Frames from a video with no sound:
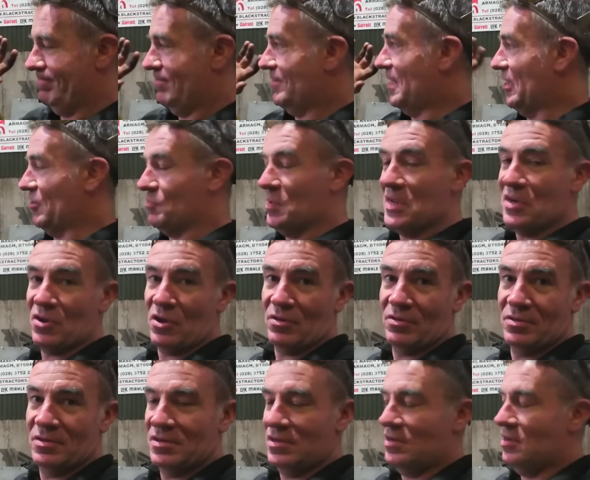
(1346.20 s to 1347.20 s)
That's me
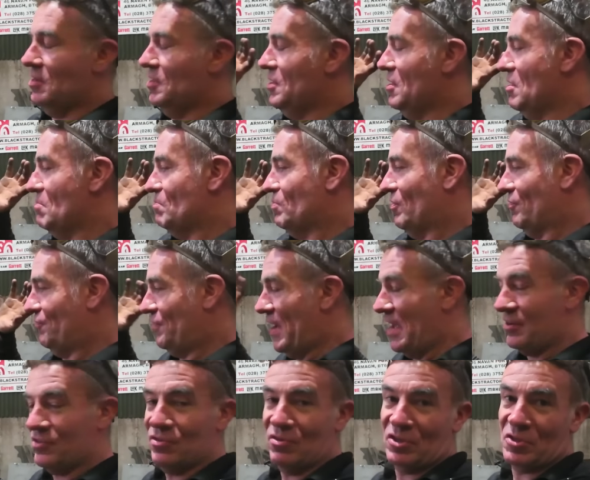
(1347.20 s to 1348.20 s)
done.
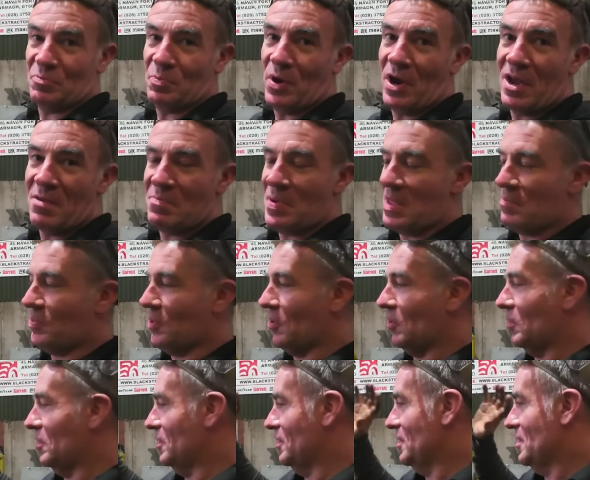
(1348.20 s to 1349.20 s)
Professional spray
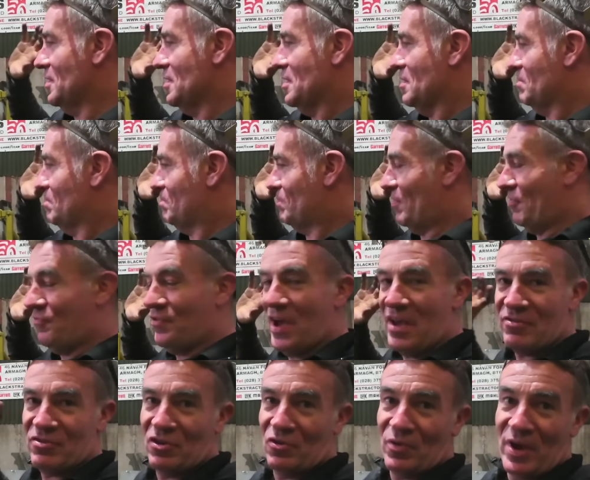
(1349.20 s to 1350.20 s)
people,
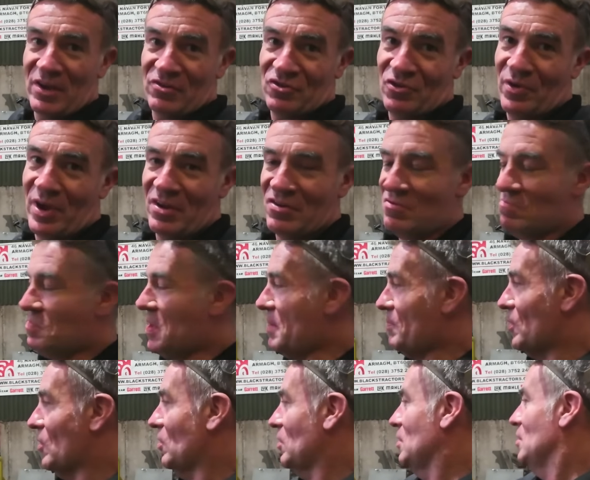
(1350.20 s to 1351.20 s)
professional restoration
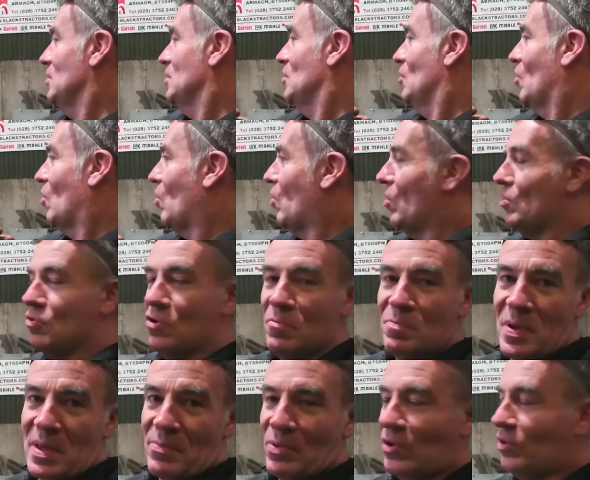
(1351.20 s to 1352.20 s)
people, all you
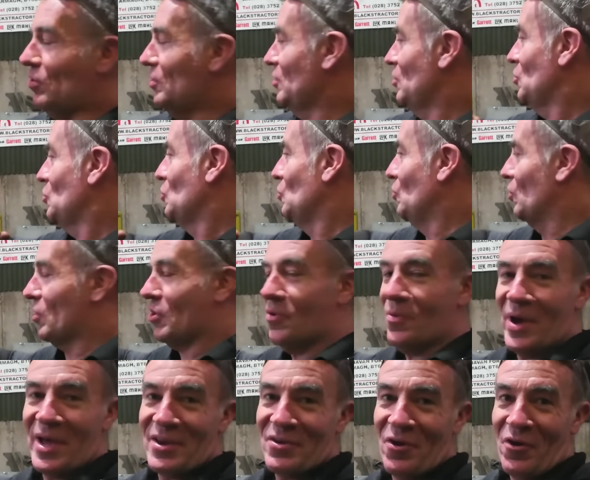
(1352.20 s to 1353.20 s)
people, look
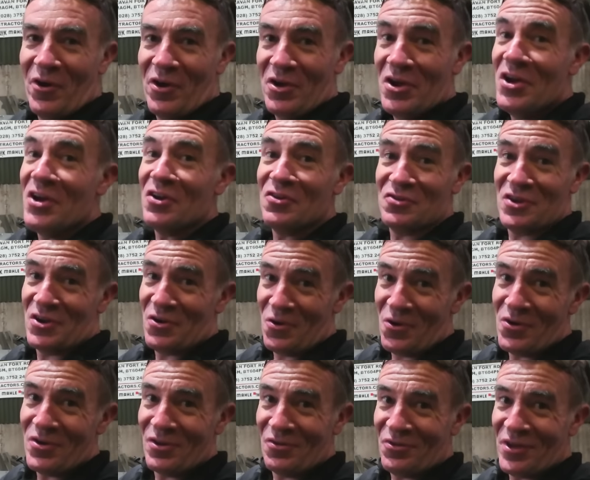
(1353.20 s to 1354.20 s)
away now, because I
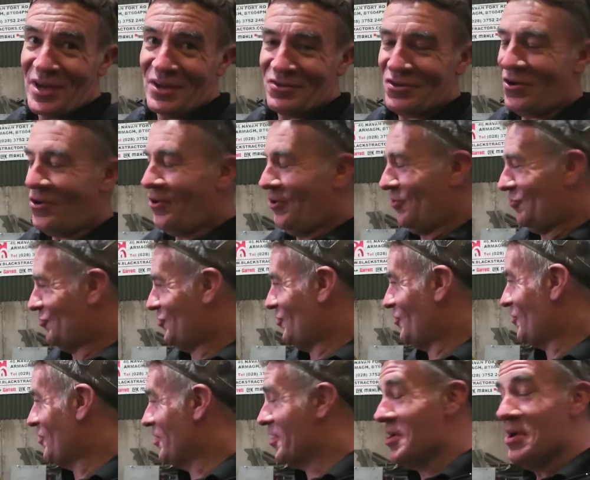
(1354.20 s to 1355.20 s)
know you'll think it's a horror
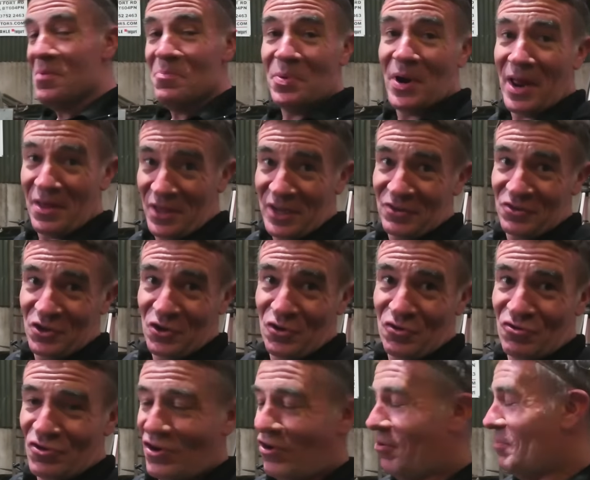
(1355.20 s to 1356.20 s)
show. But I think it's a
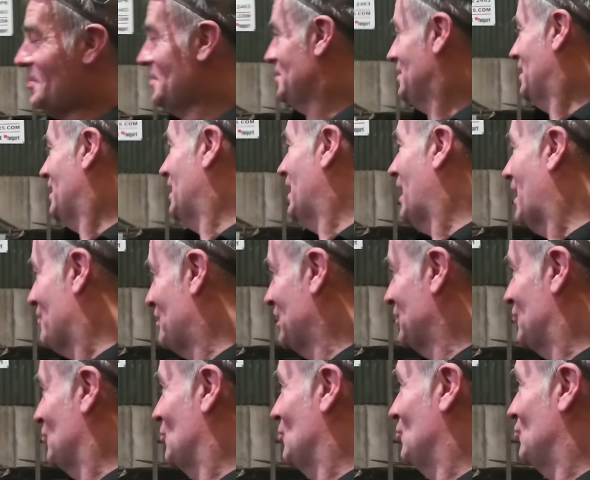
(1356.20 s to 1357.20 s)
good job. I think
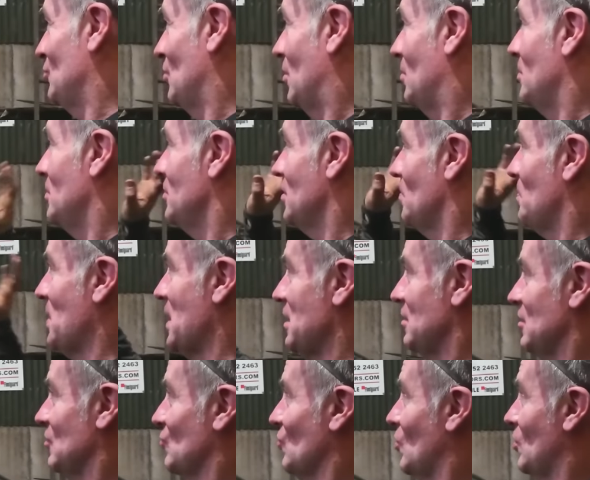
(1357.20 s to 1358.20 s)
it's a good job. The paint
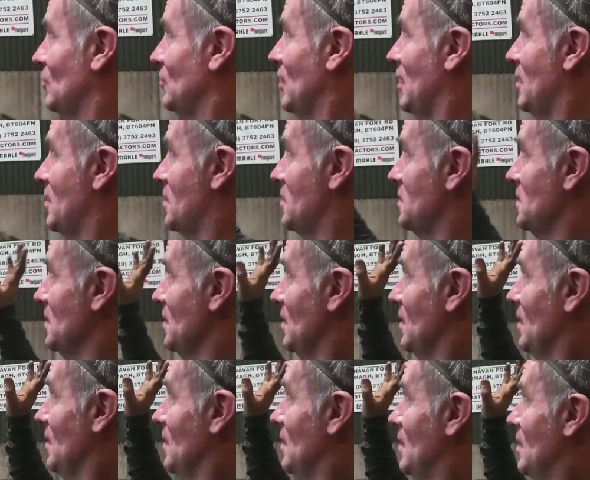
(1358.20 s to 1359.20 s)
is on there.
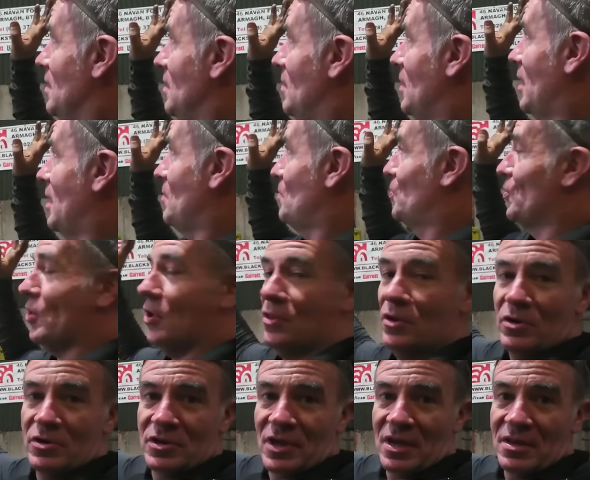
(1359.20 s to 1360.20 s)
My
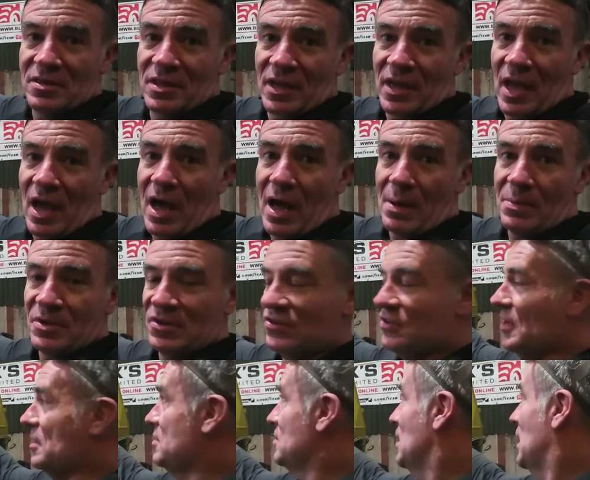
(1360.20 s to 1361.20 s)
brother did the cab, he's
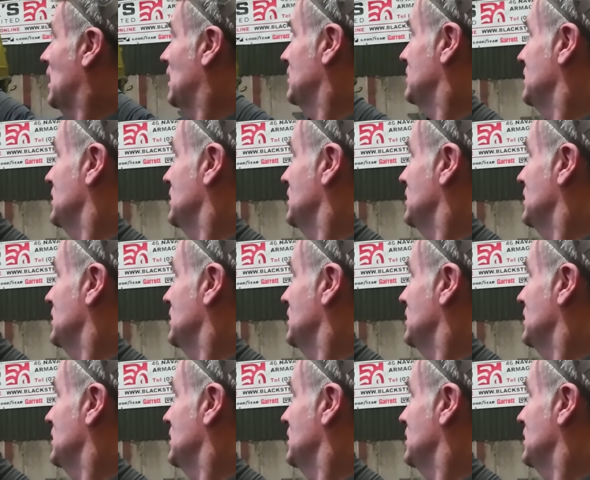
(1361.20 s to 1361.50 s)
seen that,